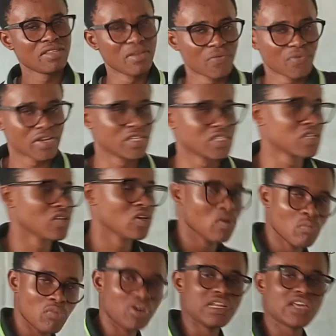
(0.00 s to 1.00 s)
difference.
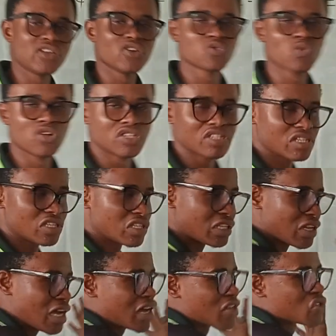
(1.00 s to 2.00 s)
But let's just what?
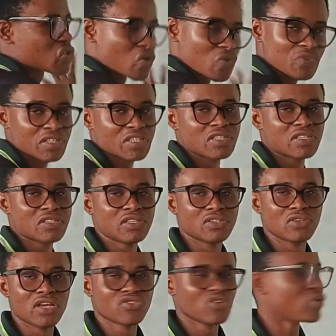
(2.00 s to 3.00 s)
Try and solve it
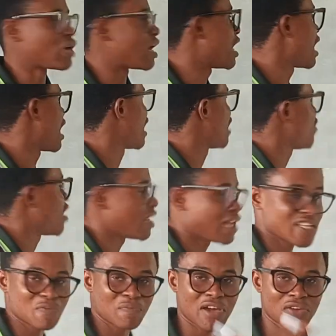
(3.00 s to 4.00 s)
so that we can arrive at
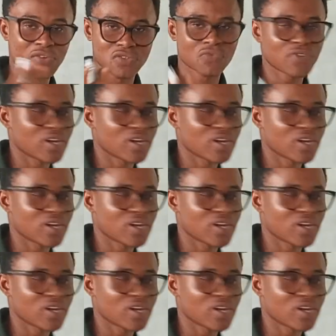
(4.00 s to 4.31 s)
that minus